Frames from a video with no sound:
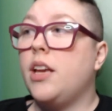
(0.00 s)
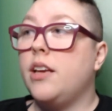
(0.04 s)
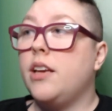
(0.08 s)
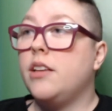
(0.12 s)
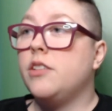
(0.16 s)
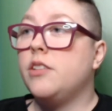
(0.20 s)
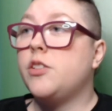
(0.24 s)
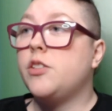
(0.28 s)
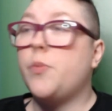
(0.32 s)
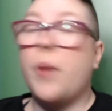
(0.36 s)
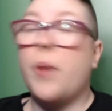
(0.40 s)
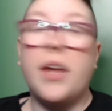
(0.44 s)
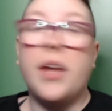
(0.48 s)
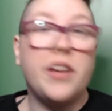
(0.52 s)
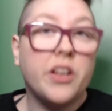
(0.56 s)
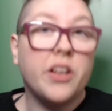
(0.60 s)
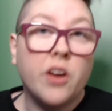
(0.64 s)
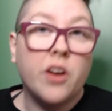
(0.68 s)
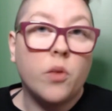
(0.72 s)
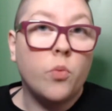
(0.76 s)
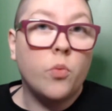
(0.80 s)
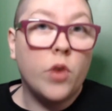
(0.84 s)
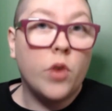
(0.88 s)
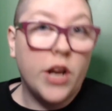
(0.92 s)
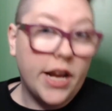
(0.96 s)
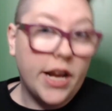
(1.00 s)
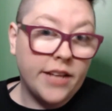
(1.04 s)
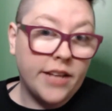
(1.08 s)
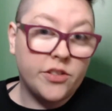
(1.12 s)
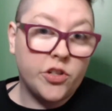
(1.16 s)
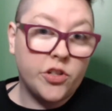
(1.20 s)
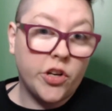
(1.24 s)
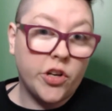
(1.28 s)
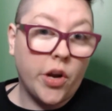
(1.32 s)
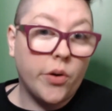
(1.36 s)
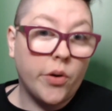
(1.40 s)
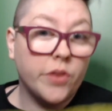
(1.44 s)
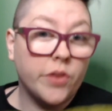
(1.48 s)
Depending on what it is
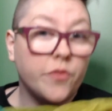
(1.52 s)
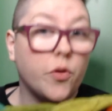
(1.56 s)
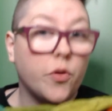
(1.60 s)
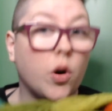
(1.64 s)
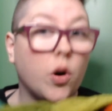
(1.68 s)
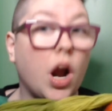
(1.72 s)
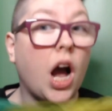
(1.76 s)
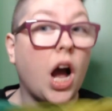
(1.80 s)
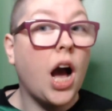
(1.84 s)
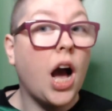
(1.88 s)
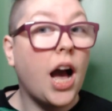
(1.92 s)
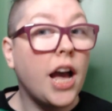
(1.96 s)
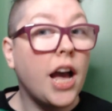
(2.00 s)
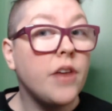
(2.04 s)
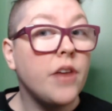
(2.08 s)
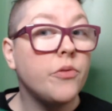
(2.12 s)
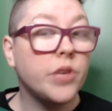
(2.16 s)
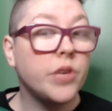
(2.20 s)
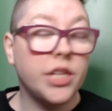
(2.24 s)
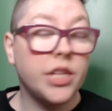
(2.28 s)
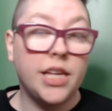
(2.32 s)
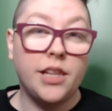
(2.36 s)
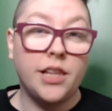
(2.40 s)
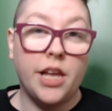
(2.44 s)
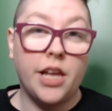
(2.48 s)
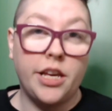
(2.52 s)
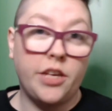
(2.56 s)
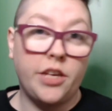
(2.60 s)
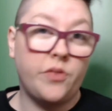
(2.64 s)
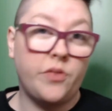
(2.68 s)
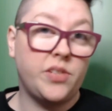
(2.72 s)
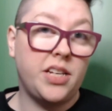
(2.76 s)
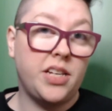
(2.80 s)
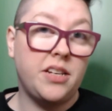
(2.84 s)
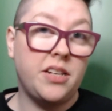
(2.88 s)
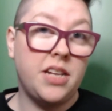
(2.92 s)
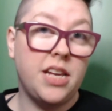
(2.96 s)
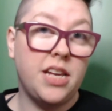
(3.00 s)
you're going for. I really like
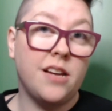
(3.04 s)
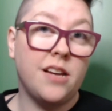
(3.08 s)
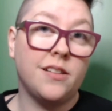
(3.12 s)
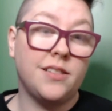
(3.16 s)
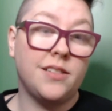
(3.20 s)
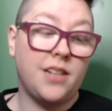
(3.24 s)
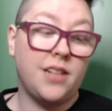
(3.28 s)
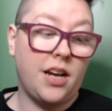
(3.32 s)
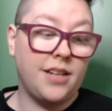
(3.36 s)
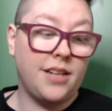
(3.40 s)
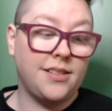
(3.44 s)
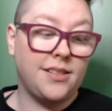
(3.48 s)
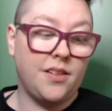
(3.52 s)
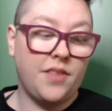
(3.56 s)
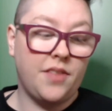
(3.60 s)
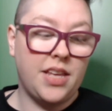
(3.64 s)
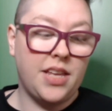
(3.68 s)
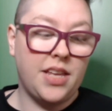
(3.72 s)
using neon dyes on the